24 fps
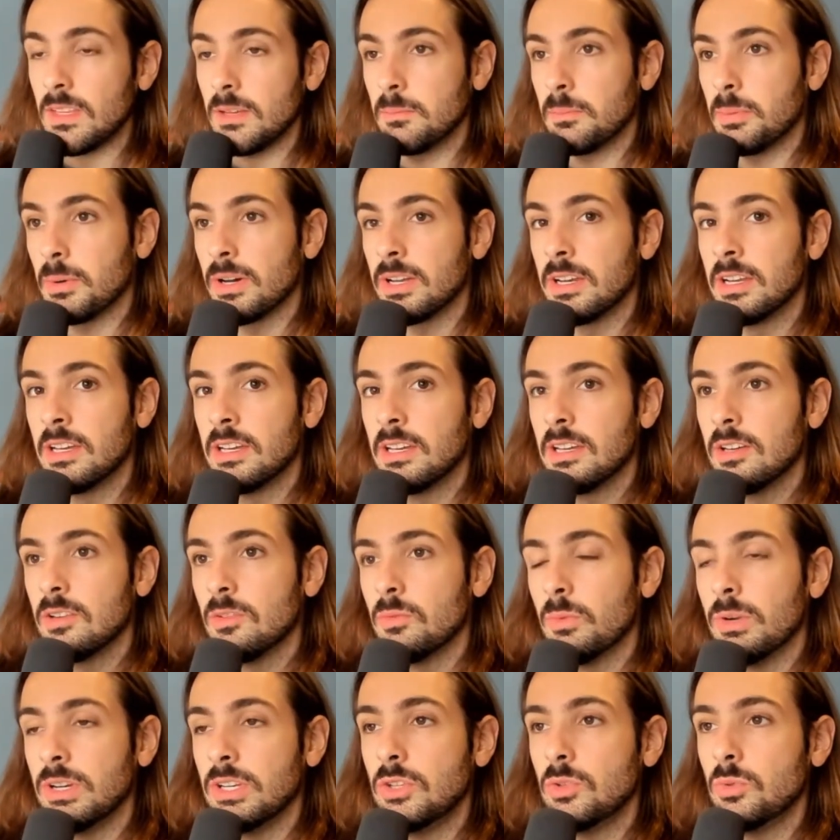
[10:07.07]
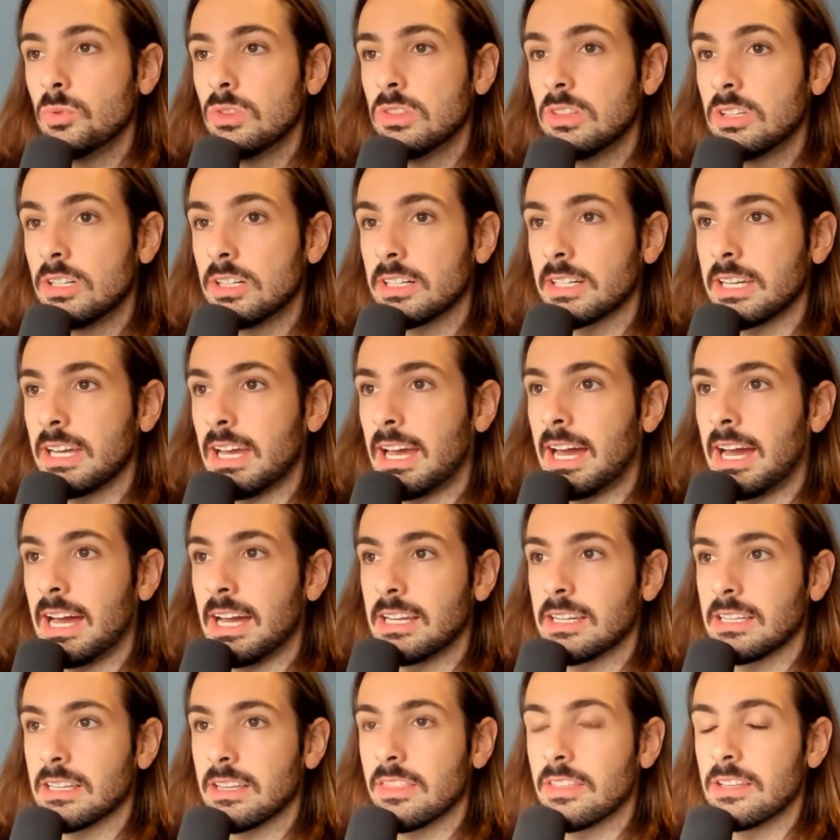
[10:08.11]
But when you look
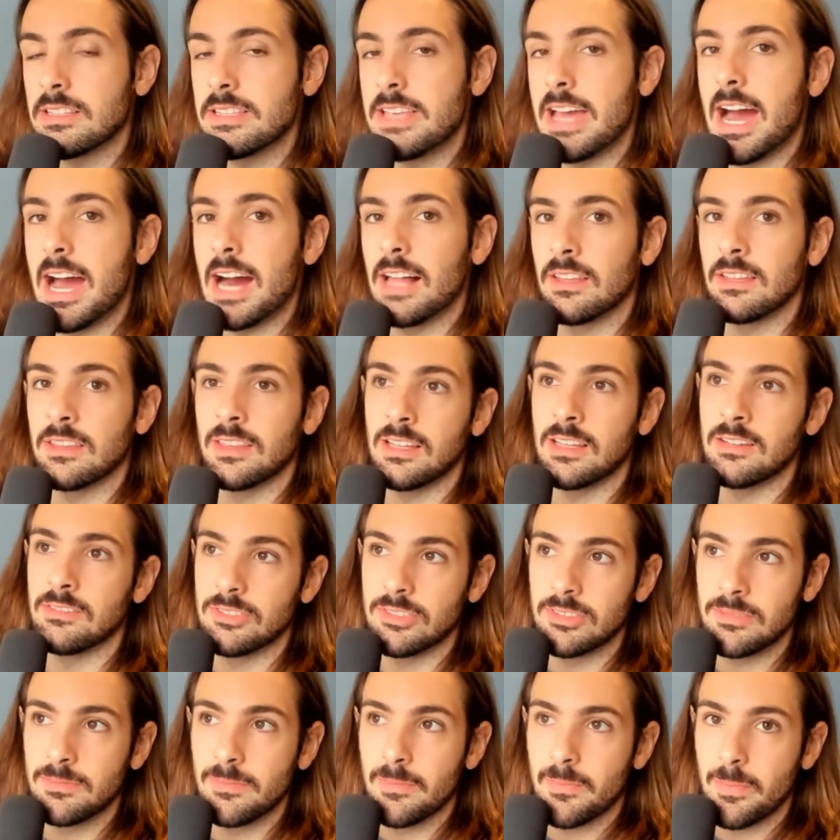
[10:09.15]
at the talent level